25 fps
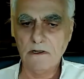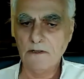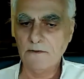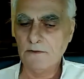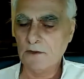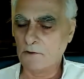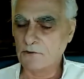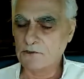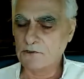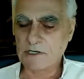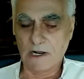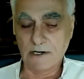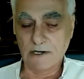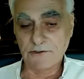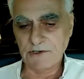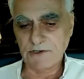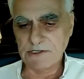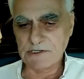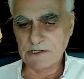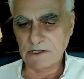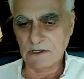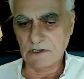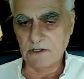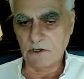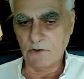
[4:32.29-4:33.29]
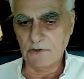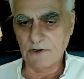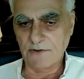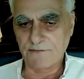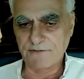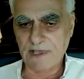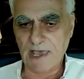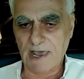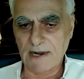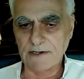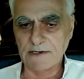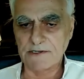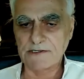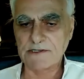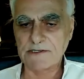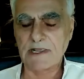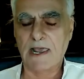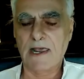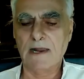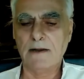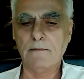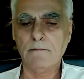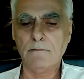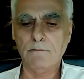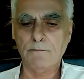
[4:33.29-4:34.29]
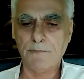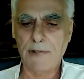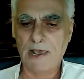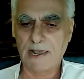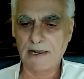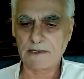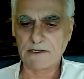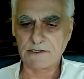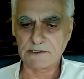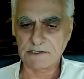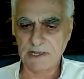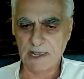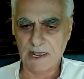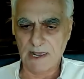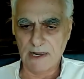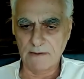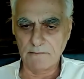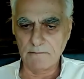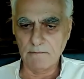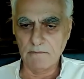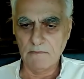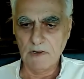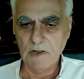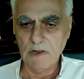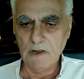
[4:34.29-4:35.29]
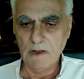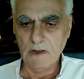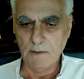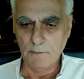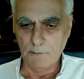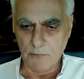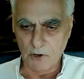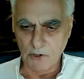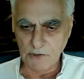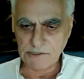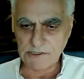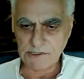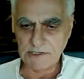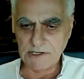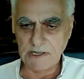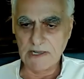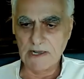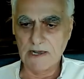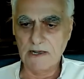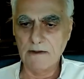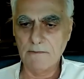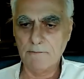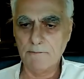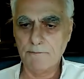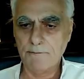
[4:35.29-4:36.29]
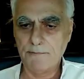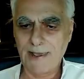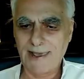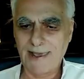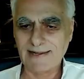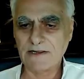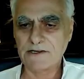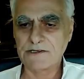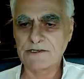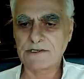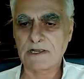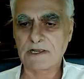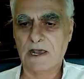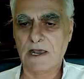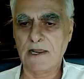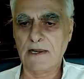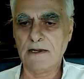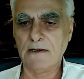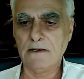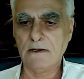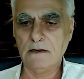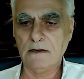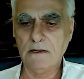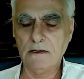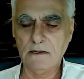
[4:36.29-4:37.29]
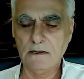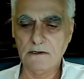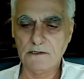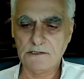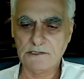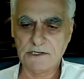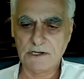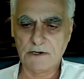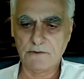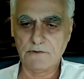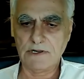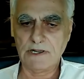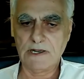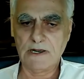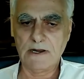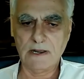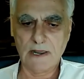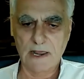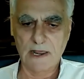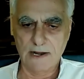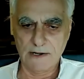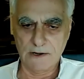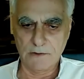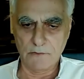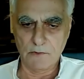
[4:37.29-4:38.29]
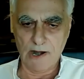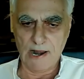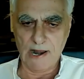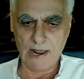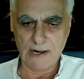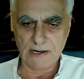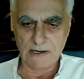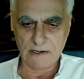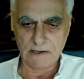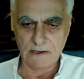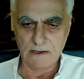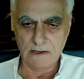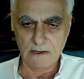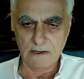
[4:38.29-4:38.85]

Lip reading: Those countries include Afghanistan, Pakistan, Bosnia, Palestine, Syria, and Iraq.